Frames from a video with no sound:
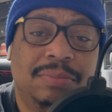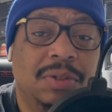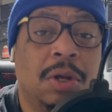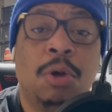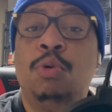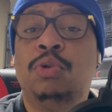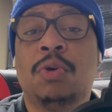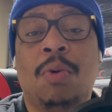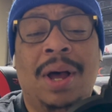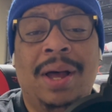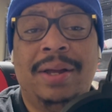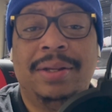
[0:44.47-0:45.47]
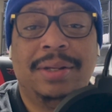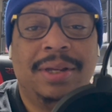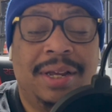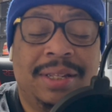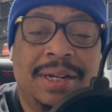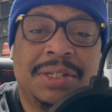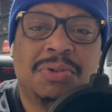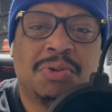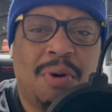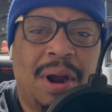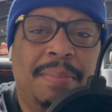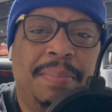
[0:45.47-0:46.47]
Goon Squad, hit that
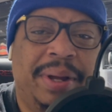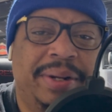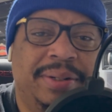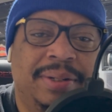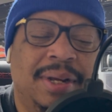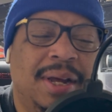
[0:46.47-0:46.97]
subscribe button.